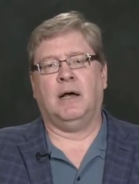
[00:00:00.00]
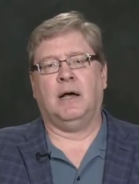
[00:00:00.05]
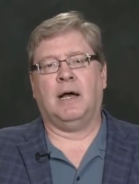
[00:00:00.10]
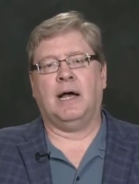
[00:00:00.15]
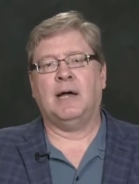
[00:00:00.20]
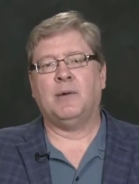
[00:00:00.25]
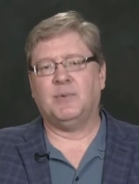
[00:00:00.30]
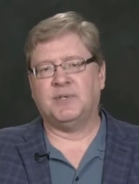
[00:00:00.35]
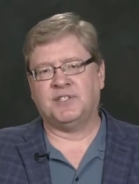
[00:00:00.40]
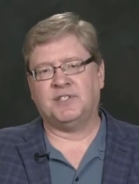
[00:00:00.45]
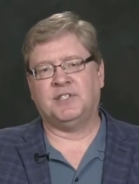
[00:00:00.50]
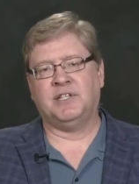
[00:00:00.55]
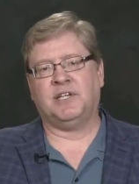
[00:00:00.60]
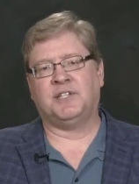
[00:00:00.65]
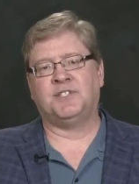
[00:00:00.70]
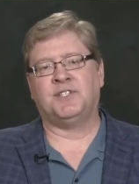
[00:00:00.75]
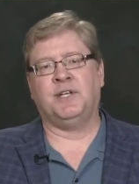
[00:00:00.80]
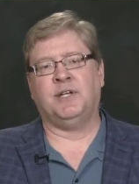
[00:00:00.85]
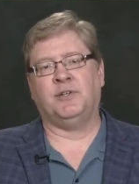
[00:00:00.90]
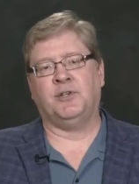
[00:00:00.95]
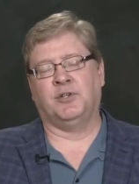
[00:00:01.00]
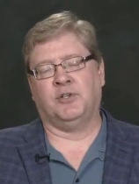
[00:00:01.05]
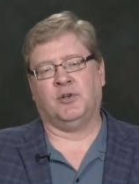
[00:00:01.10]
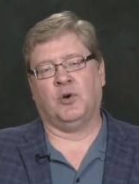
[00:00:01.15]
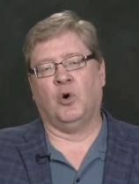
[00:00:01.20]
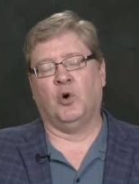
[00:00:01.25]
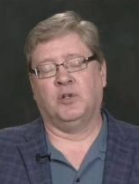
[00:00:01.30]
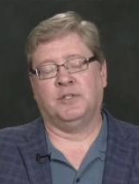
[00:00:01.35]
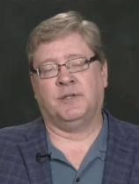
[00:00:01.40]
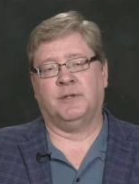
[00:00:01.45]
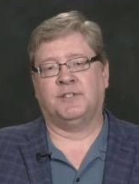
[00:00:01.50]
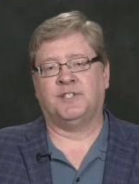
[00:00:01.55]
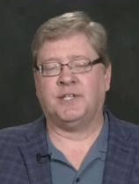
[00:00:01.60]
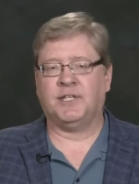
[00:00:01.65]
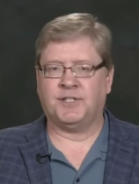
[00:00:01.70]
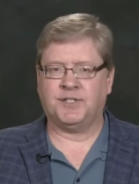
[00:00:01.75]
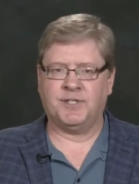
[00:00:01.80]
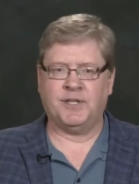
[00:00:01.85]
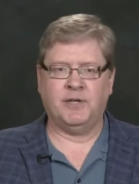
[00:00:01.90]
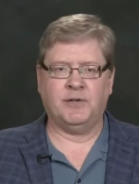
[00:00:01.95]
I was 16, year old,
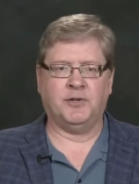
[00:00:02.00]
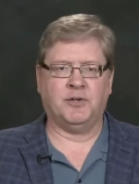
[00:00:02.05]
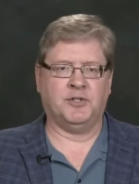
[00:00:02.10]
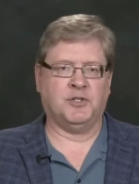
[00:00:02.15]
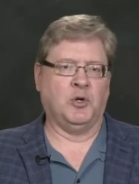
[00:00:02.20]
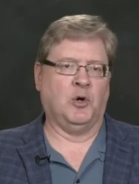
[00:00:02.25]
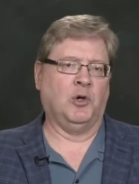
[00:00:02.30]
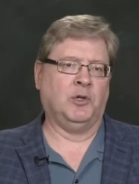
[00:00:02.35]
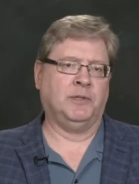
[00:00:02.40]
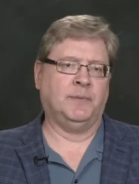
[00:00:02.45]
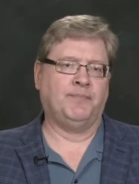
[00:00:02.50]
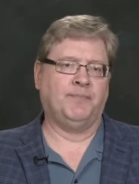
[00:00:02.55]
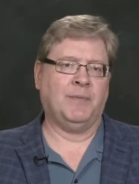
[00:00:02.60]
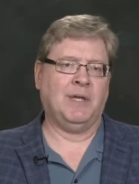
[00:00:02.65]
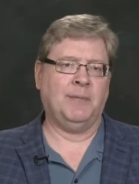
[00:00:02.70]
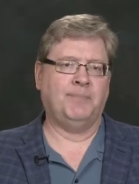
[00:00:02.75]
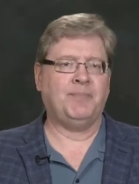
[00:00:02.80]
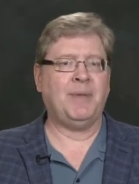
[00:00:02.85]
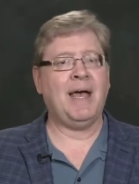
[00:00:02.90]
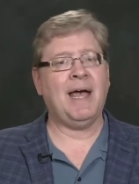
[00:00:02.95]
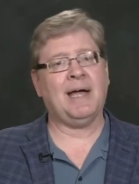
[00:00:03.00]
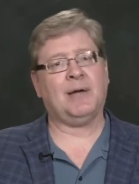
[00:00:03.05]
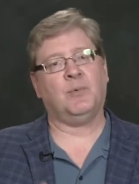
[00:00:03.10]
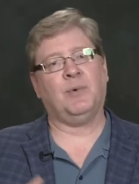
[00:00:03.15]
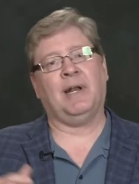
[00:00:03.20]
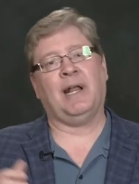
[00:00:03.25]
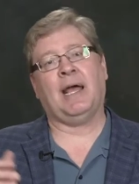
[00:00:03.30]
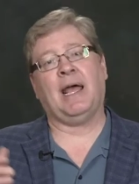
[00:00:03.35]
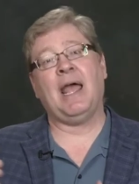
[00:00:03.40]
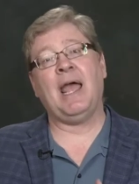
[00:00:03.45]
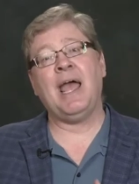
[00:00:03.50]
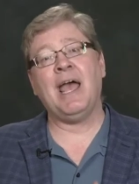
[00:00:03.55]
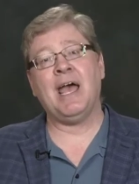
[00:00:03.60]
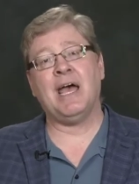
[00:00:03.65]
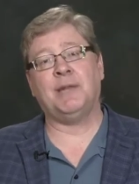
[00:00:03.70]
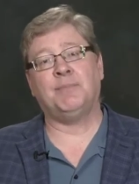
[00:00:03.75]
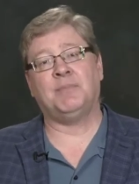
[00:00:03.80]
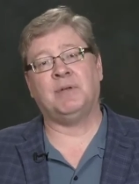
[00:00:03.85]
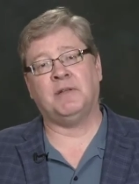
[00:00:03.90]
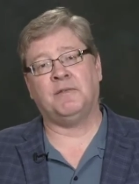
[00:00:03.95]
16 years old, and back when I
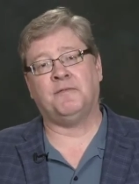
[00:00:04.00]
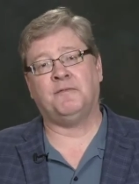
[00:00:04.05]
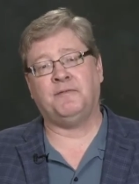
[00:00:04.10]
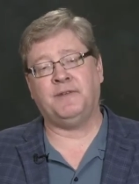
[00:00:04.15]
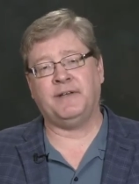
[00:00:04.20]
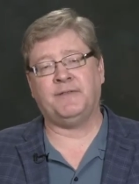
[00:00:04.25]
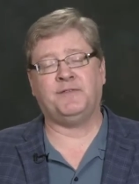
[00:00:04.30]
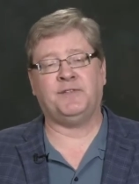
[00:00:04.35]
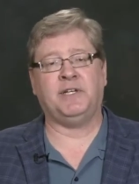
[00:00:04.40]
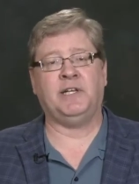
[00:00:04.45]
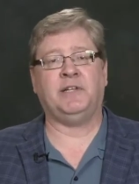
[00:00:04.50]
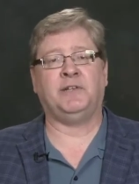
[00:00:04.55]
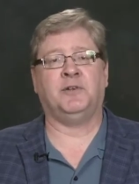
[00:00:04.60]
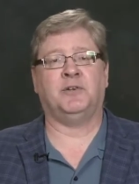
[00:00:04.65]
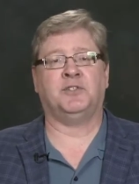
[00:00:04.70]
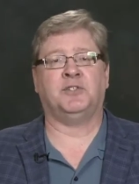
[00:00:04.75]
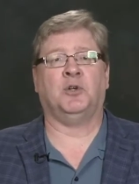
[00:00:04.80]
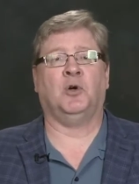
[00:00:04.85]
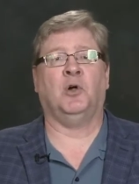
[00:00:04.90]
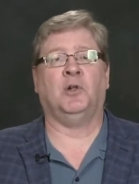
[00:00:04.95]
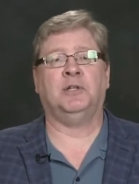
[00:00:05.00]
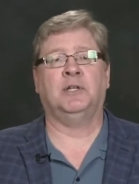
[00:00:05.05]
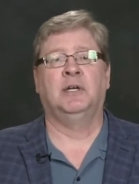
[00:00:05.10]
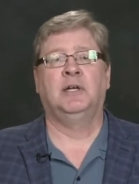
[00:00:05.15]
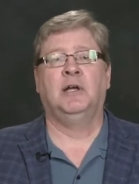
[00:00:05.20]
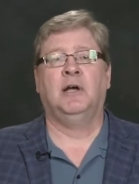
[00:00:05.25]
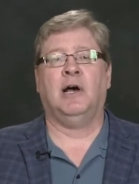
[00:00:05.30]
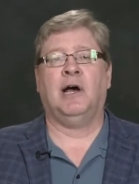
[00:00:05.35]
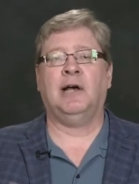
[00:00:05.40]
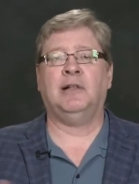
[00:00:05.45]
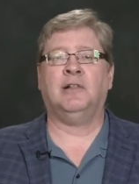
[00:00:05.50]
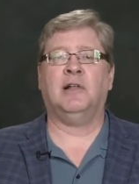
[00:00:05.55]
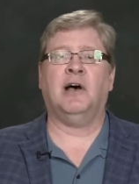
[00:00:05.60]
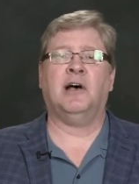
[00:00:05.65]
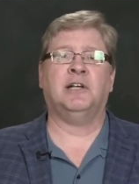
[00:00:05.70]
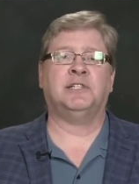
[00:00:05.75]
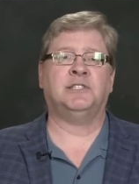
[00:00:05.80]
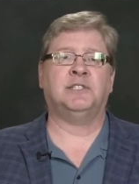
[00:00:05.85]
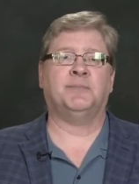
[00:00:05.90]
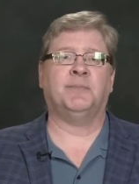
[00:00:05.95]
had been 15 years old, I
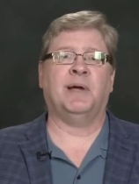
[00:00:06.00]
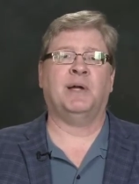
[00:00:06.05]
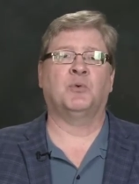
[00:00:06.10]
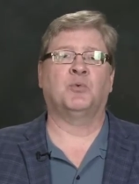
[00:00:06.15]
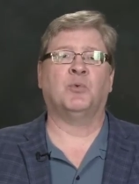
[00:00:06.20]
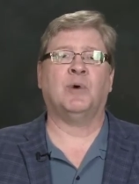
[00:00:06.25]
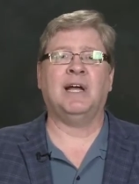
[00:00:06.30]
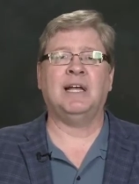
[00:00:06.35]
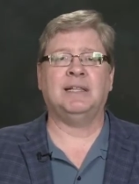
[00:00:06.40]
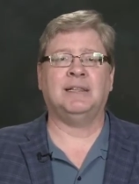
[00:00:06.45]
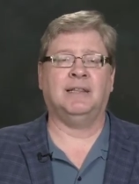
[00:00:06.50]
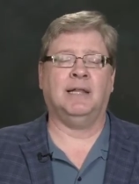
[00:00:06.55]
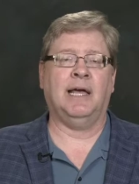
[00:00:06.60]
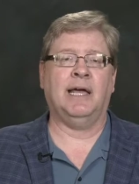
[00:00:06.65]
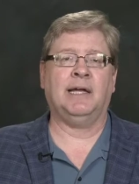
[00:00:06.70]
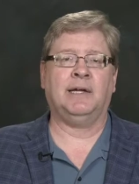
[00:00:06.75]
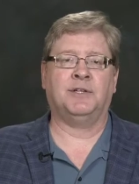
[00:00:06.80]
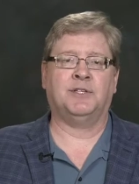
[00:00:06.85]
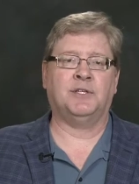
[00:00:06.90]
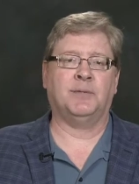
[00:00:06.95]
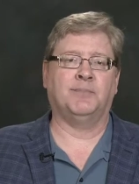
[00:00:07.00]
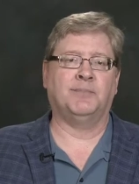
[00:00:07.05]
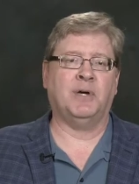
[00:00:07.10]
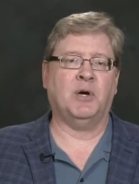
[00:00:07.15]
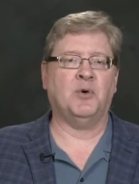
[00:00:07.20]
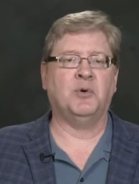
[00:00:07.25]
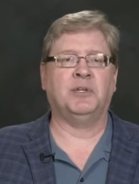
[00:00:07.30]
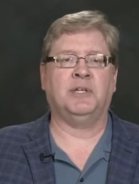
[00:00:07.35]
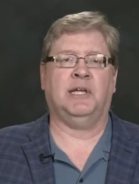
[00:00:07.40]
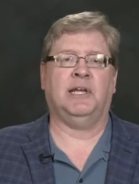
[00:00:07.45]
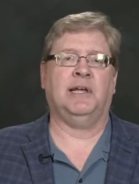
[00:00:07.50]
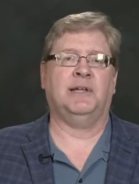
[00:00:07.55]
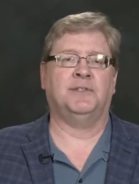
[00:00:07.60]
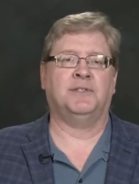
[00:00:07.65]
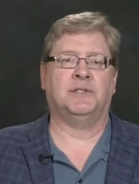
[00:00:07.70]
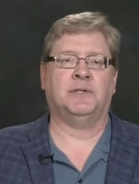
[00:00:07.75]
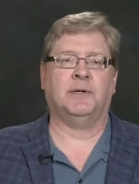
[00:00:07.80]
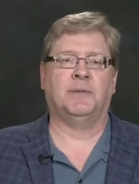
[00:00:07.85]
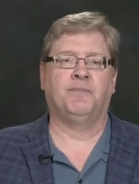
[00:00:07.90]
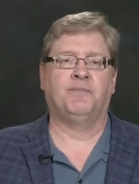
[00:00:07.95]
lost my right leg to bone
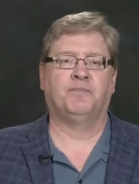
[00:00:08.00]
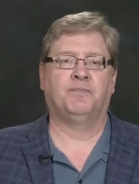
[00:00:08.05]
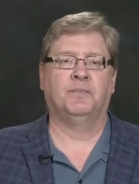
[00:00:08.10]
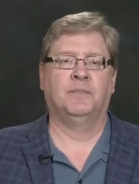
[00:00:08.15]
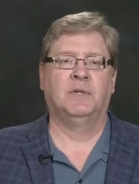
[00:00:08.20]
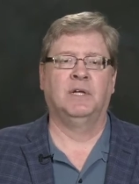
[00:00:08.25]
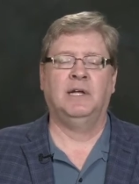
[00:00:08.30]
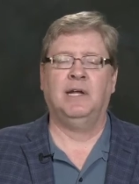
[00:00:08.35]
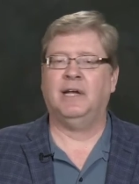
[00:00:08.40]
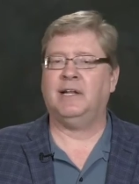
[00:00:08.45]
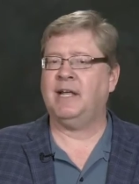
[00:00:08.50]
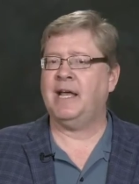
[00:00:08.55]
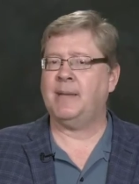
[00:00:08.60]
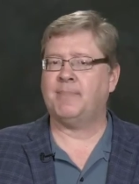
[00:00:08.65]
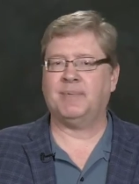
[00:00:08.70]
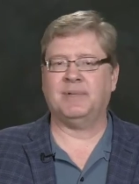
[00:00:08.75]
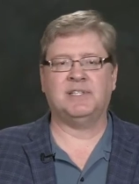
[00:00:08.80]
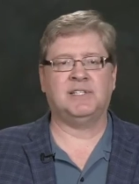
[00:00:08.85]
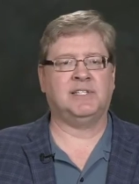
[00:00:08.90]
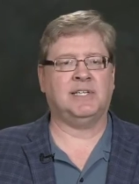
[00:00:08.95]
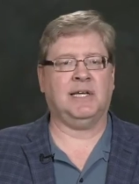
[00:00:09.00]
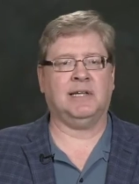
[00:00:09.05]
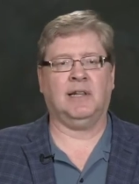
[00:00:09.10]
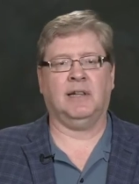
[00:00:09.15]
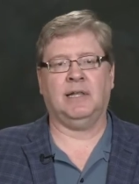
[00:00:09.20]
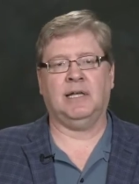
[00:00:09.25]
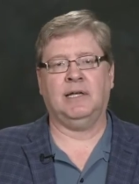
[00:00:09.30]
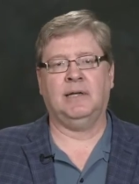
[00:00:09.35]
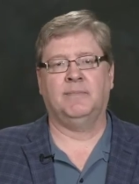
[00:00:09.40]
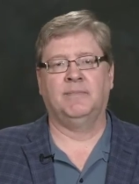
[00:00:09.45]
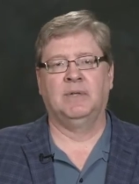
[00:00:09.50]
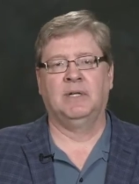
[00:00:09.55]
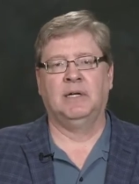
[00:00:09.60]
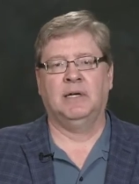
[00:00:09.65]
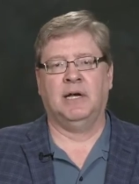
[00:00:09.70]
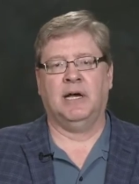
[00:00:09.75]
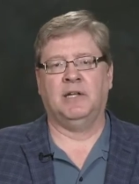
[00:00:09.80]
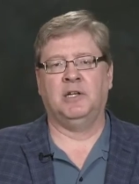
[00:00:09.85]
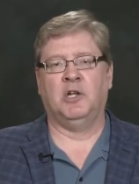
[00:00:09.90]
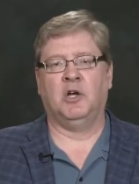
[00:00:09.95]
cancer. It happened suddenly.
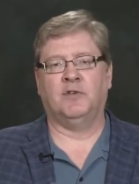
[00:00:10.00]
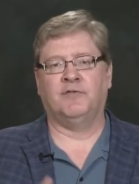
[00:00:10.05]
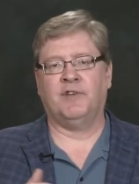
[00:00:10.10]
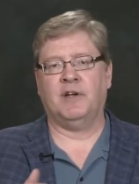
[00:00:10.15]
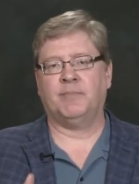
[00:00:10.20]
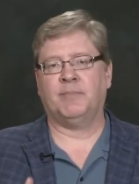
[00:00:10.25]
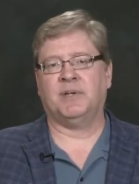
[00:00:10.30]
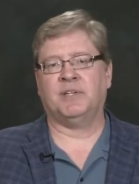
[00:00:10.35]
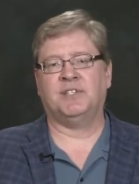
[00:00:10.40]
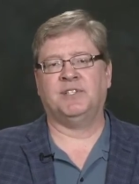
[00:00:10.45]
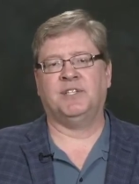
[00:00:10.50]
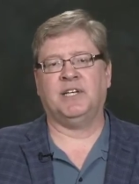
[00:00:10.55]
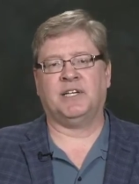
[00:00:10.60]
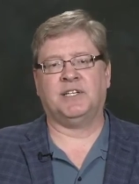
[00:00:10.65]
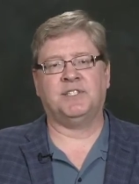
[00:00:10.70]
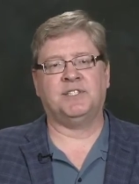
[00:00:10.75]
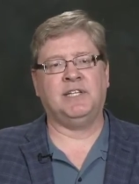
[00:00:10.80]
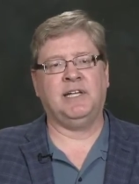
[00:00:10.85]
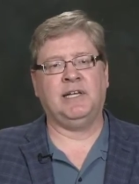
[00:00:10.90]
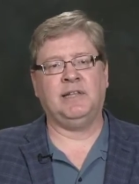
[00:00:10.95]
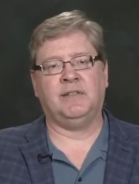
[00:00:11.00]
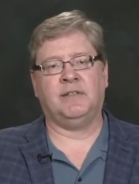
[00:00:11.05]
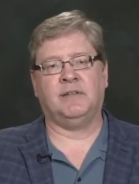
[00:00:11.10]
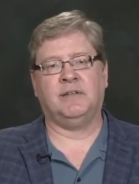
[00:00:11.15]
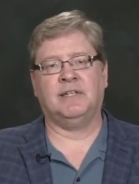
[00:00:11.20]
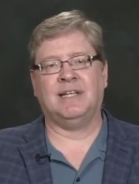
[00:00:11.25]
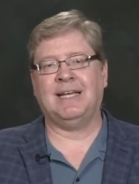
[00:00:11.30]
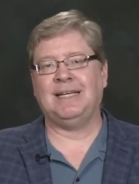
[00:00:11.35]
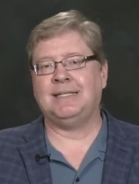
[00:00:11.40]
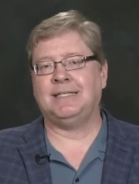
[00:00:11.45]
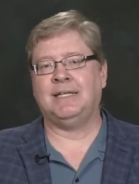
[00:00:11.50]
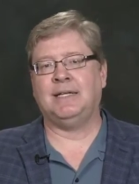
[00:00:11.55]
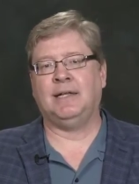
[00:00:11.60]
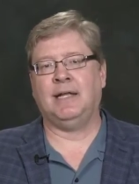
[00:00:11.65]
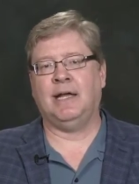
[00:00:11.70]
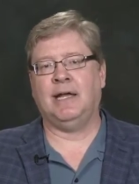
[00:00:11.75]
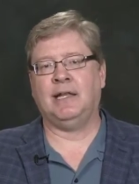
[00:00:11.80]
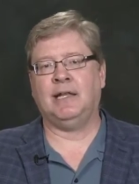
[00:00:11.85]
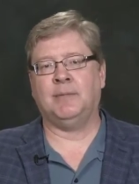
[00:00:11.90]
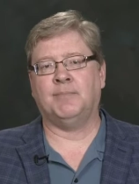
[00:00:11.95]
On November 16,
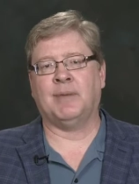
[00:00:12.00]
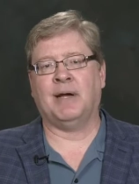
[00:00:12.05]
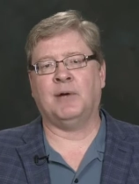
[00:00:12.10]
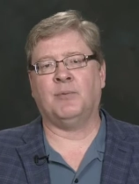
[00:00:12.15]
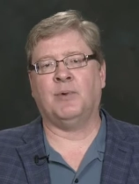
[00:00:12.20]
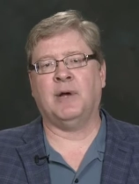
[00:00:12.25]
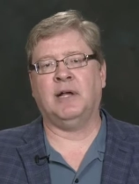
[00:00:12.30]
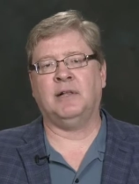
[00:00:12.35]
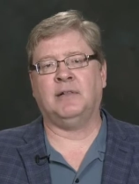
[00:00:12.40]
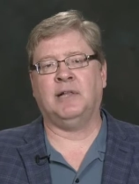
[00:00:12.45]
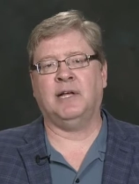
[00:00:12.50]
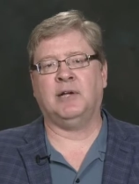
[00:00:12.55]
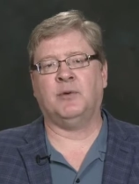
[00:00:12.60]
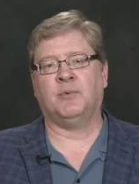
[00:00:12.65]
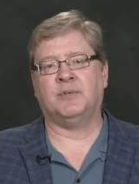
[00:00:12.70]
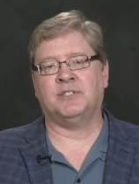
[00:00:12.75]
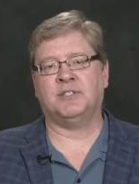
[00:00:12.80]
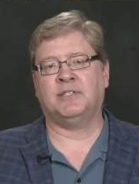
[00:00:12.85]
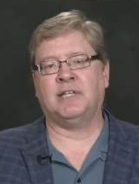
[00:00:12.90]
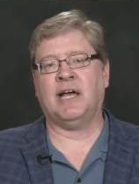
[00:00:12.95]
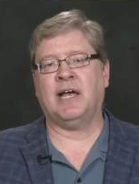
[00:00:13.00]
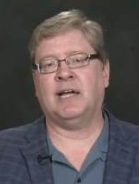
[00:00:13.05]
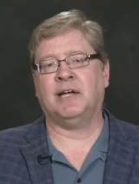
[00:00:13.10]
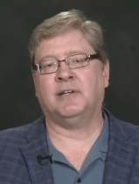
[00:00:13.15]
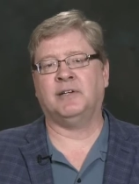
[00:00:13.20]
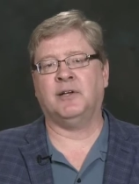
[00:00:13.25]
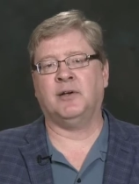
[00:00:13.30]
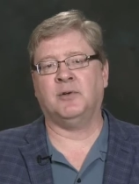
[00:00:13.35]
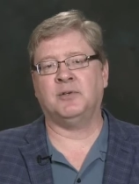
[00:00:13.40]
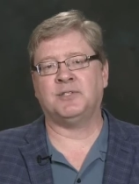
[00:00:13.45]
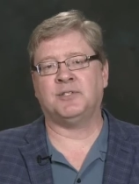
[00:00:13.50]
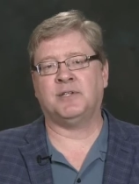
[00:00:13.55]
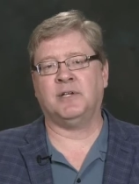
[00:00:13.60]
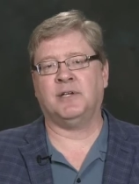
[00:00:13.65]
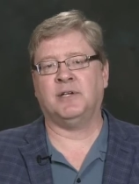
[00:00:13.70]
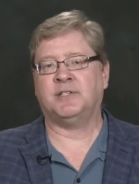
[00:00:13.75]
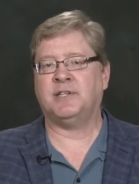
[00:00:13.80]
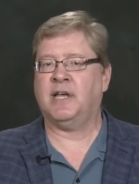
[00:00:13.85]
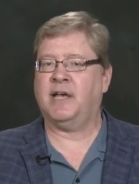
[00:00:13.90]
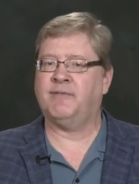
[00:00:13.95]
1980, my right leg was diagnosed
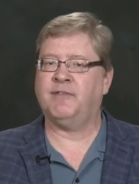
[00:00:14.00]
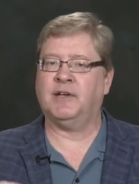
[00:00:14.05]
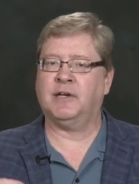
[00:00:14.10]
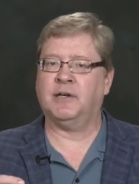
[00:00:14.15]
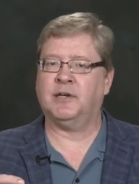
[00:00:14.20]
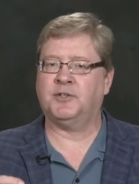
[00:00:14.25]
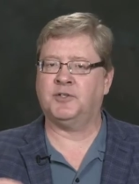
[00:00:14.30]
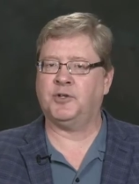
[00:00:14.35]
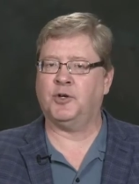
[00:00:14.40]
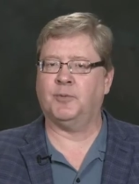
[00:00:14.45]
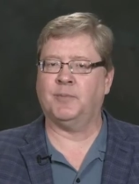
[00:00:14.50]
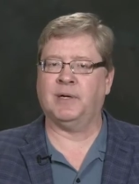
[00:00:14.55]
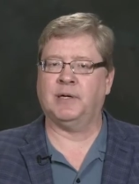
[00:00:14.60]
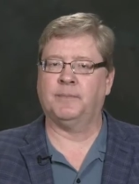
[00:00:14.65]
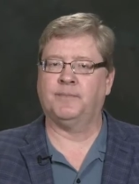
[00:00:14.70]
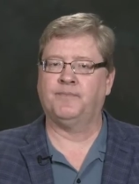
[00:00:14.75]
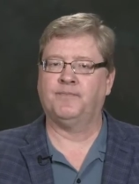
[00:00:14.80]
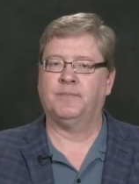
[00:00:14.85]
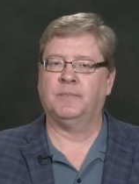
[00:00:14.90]
as having a tumor.